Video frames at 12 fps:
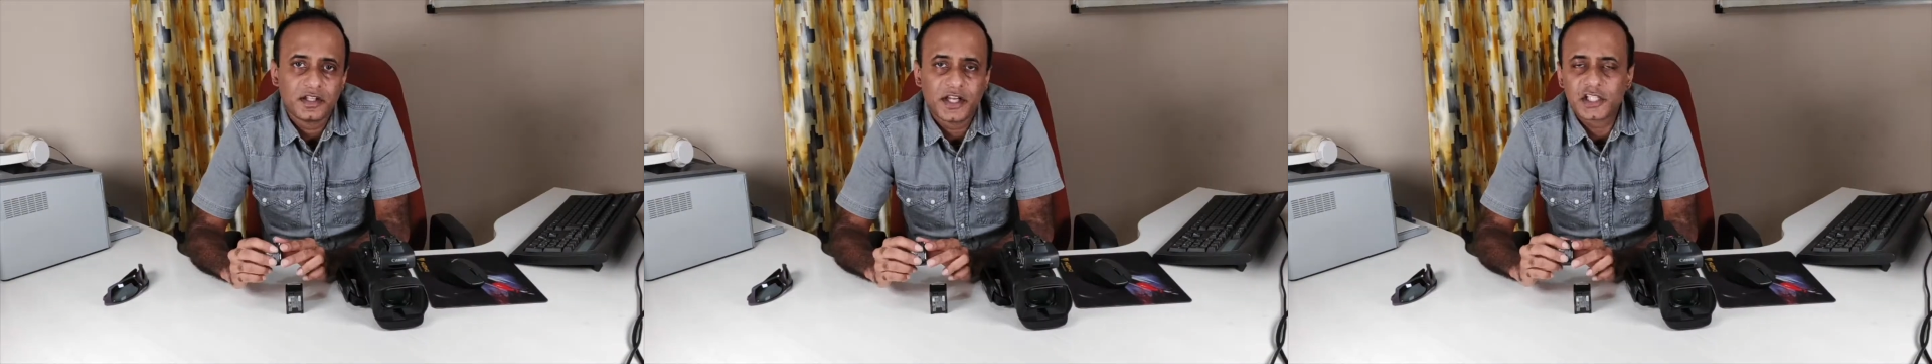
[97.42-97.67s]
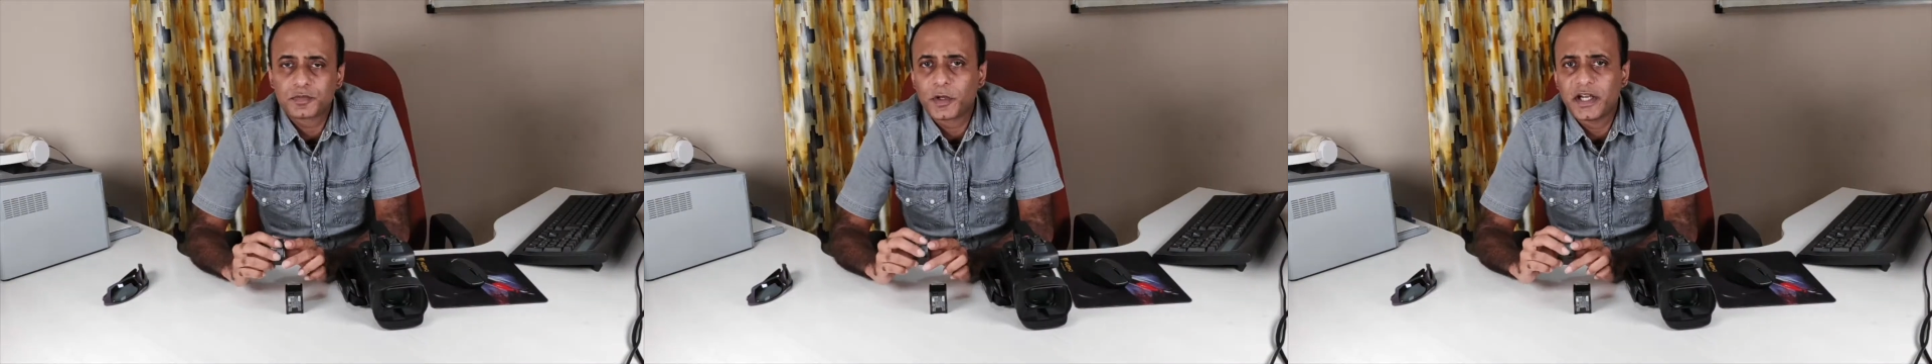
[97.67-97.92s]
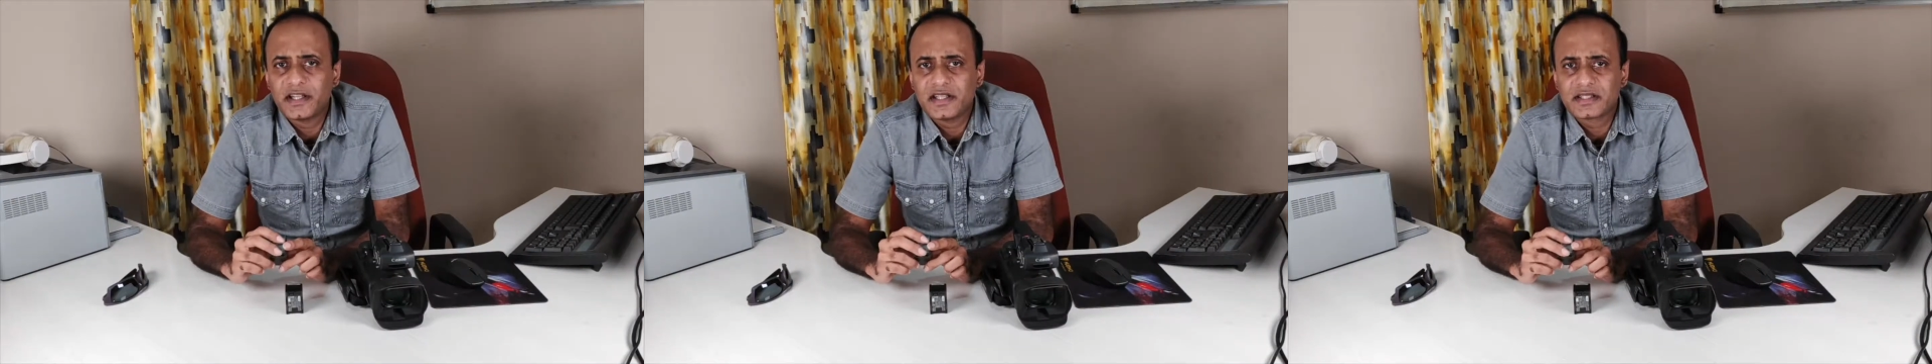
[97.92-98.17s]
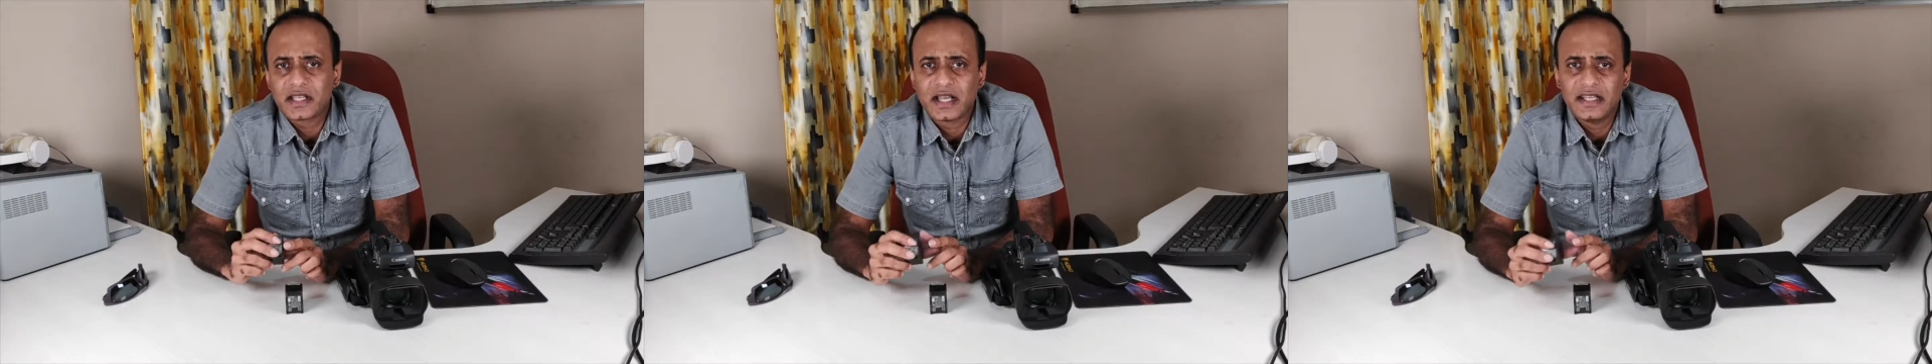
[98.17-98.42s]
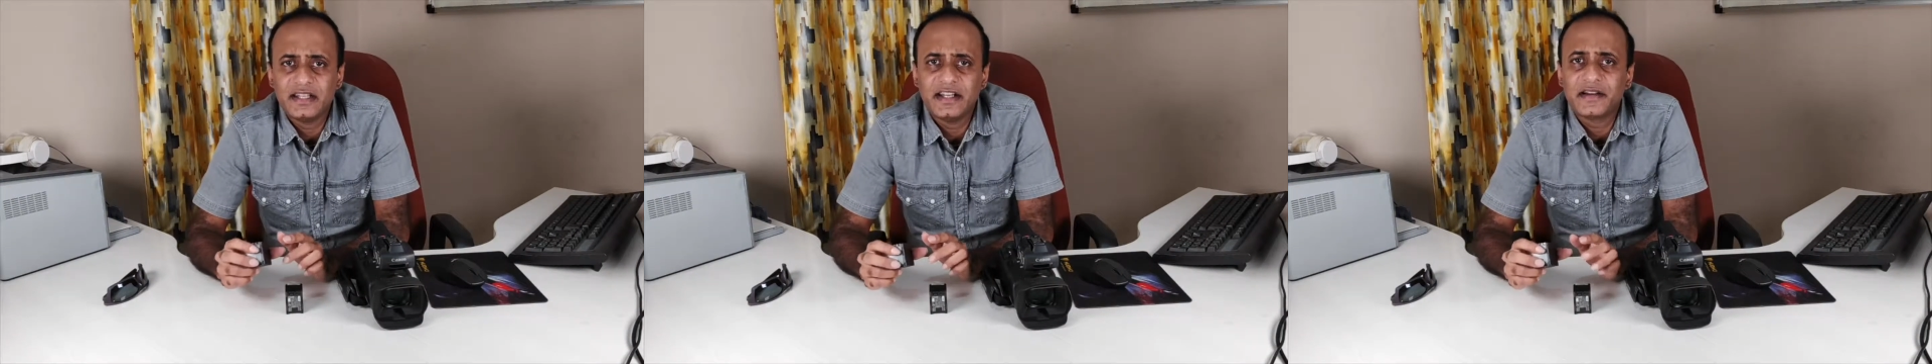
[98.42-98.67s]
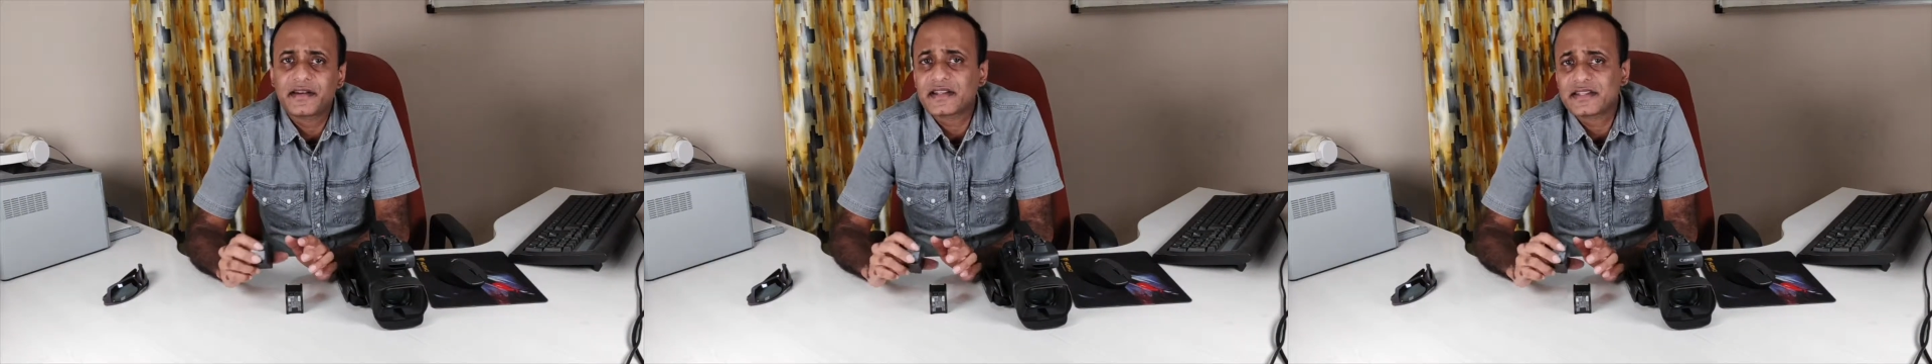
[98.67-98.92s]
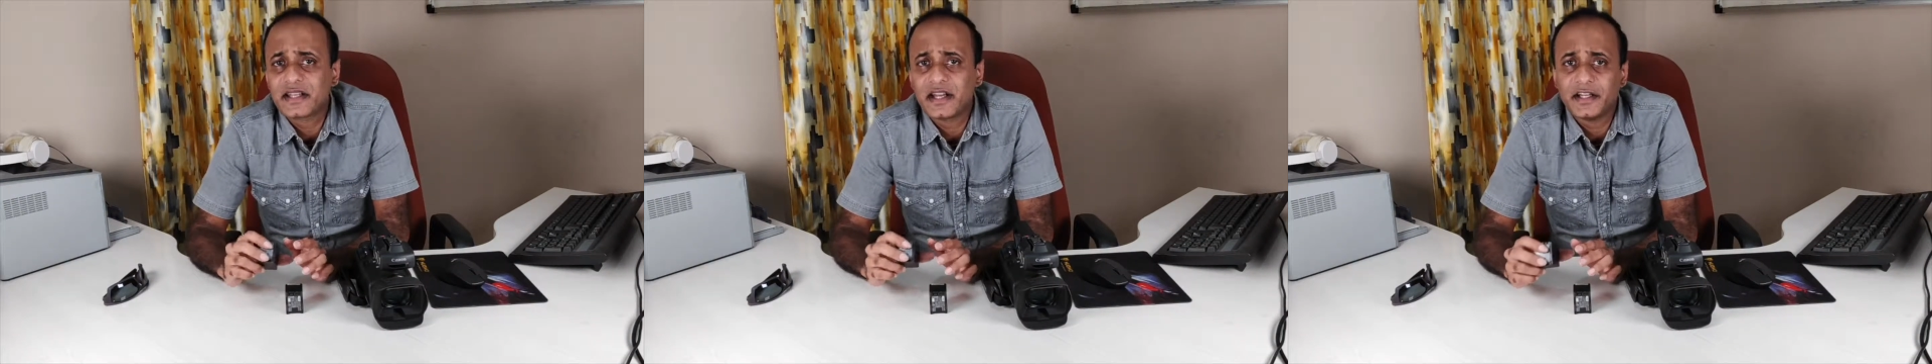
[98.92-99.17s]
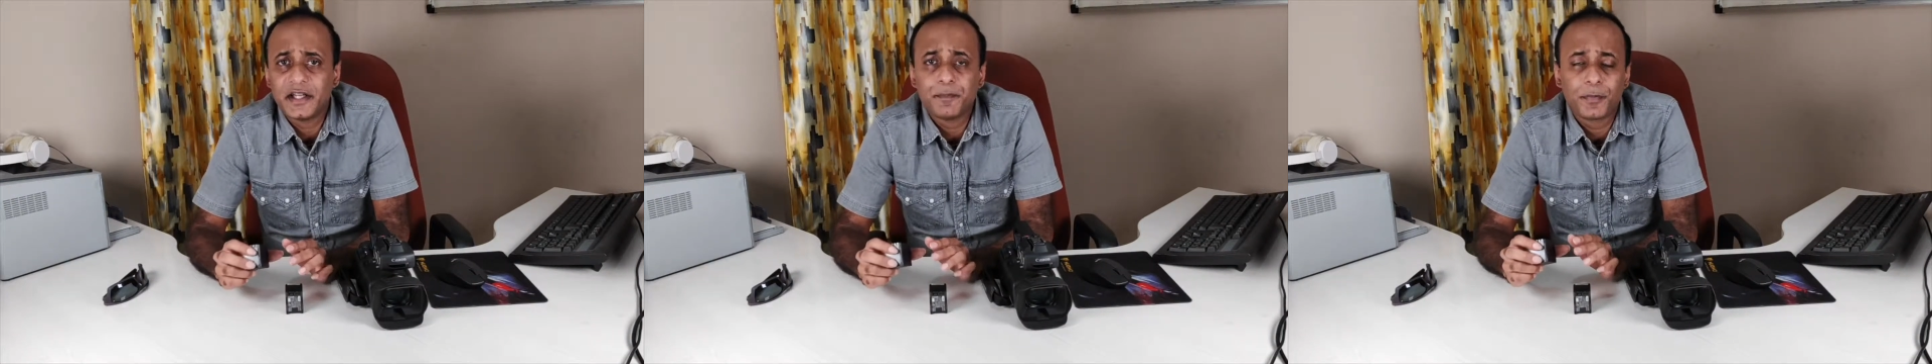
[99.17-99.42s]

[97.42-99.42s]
The next point is a highly interesting and